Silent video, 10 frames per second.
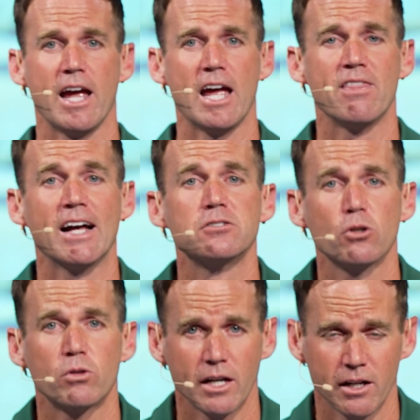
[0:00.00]
And that's
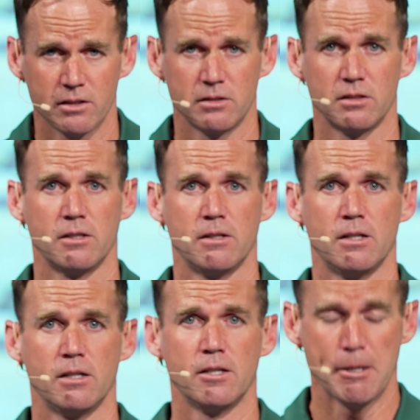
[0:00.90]
okay.
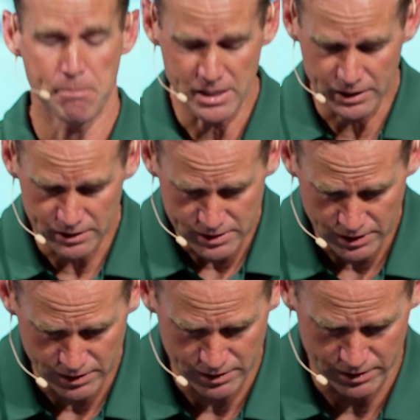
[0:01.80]
Be
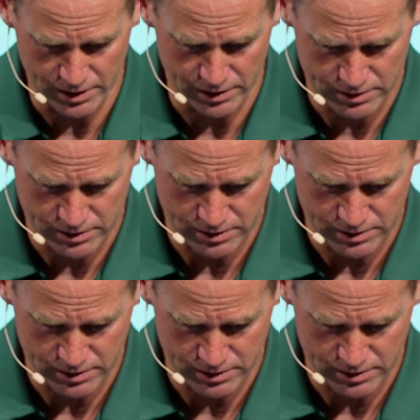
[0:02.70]
content in that.